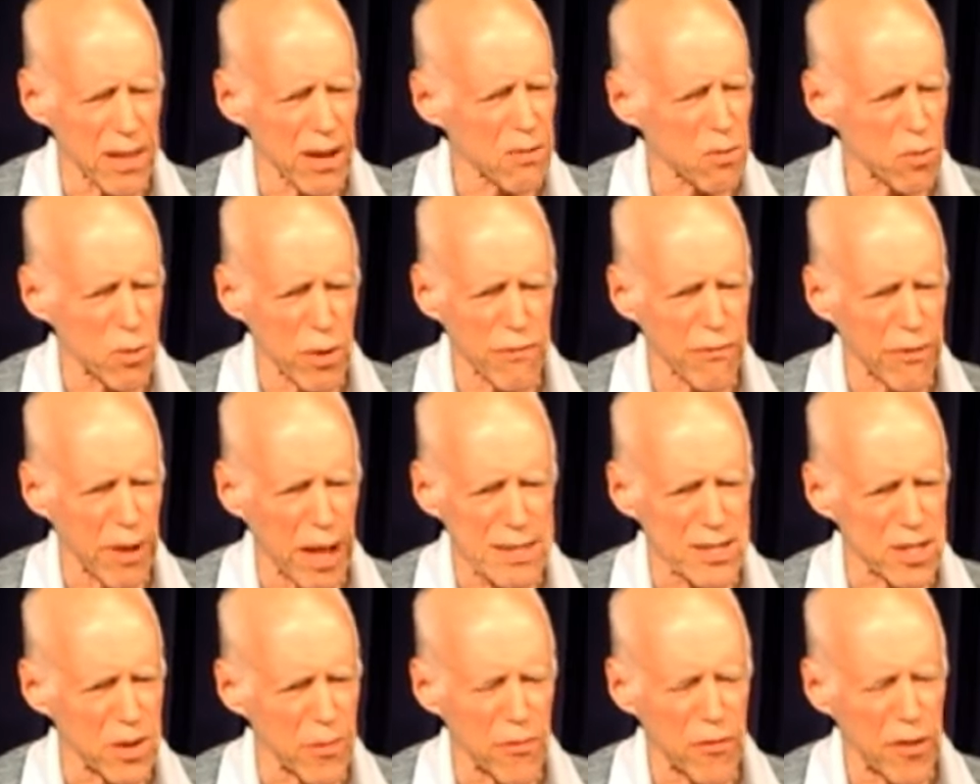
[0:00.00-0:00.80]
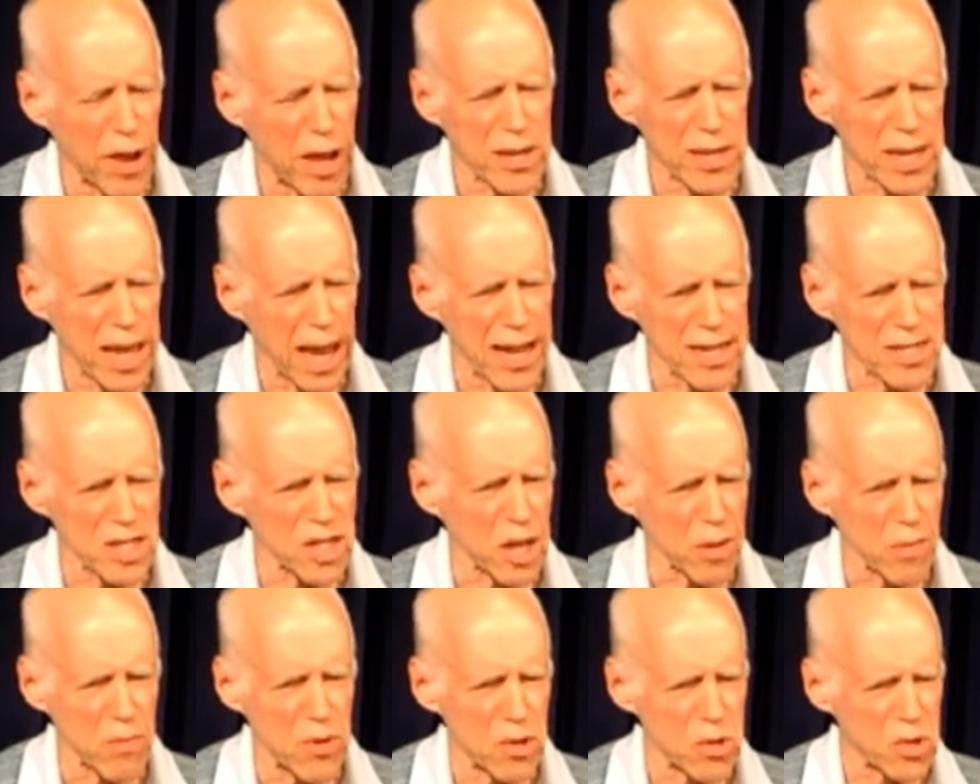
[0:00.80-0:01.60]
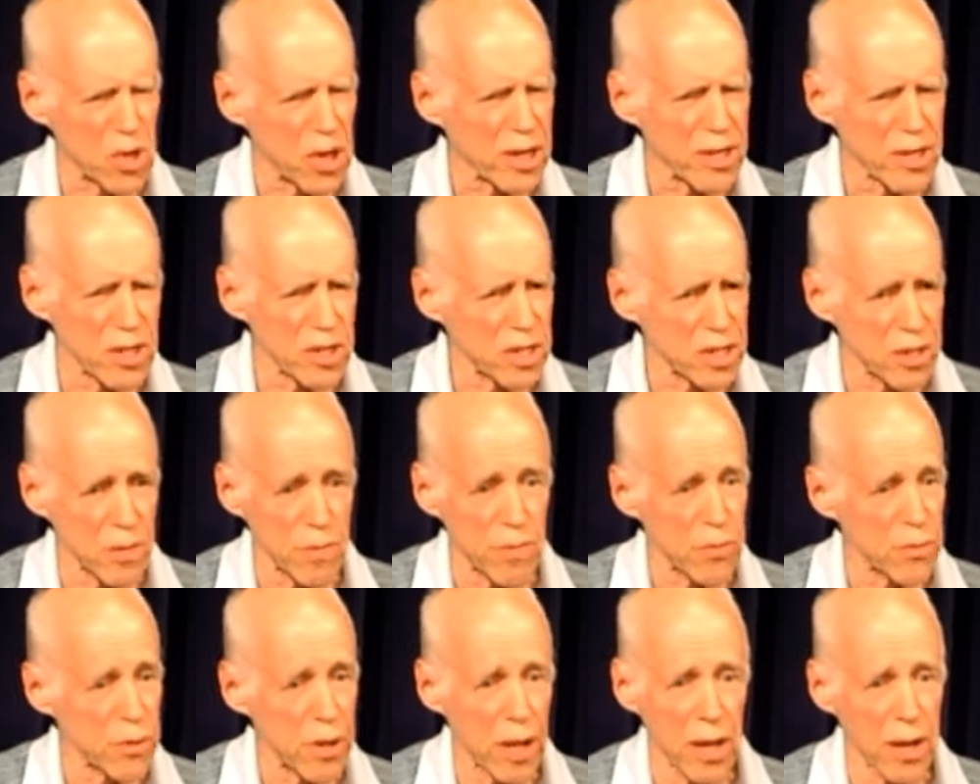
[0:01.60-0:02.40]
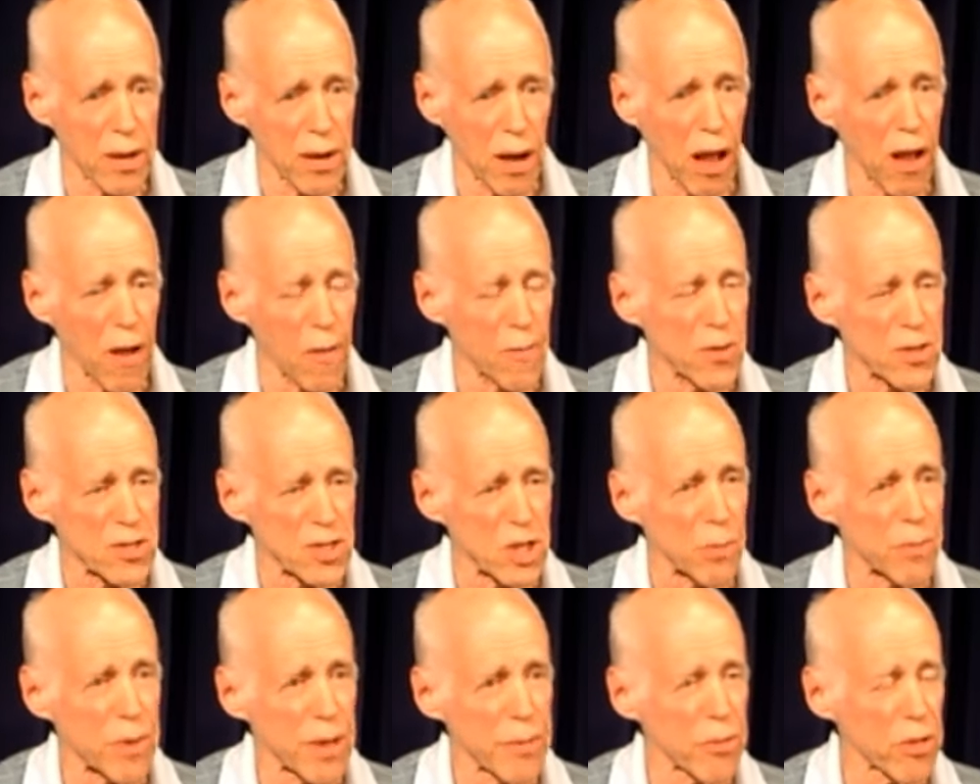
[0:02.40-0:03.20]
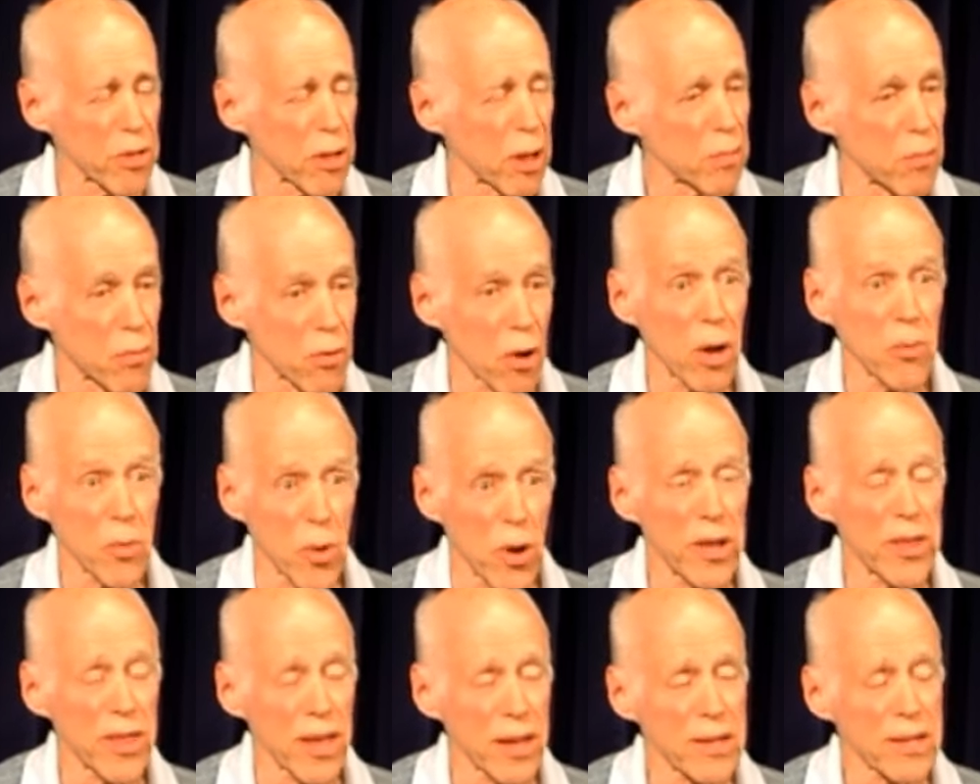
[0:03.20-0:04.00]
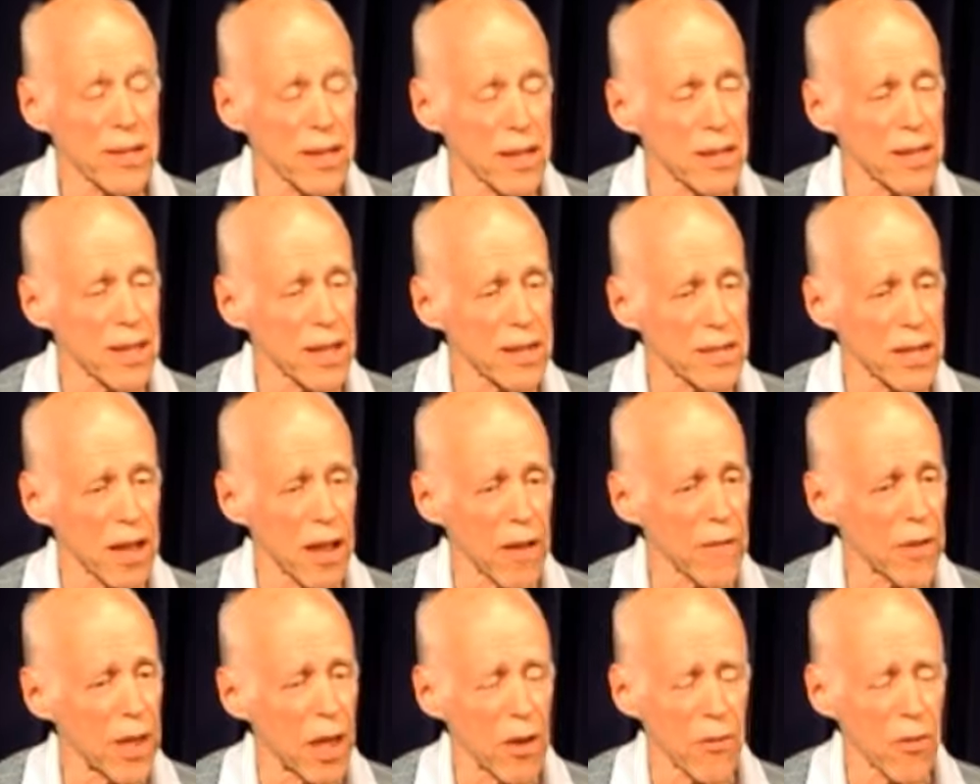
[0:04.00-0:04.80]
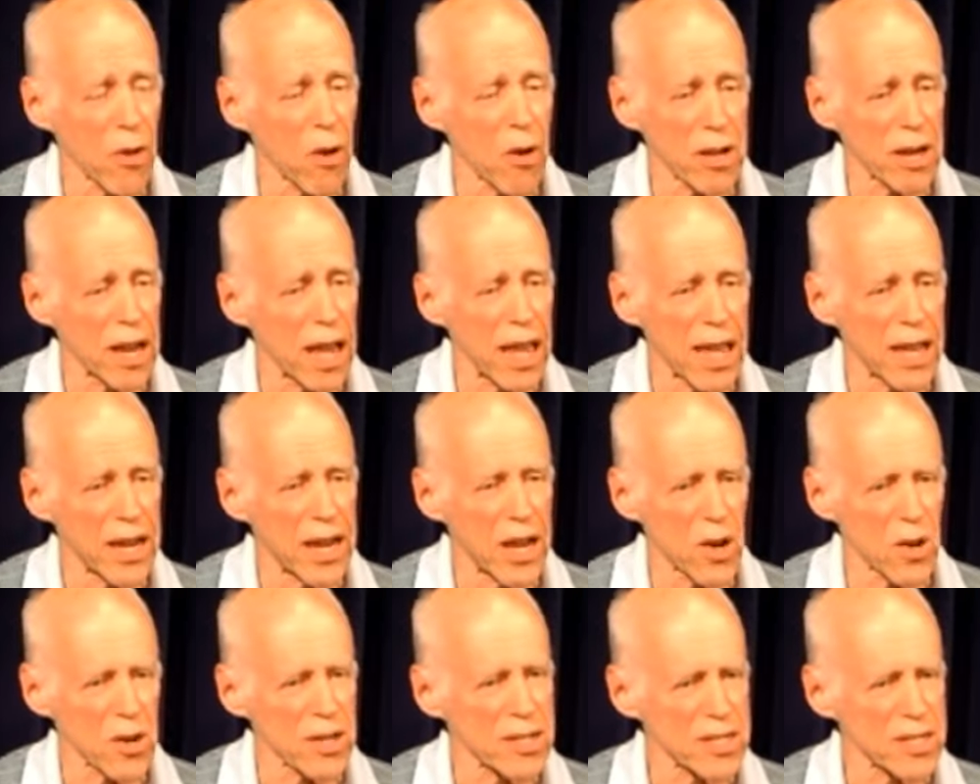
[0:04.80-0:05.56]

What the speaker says: we've had some fantastic musicians and obviously people on Broadway that have gone ahead here.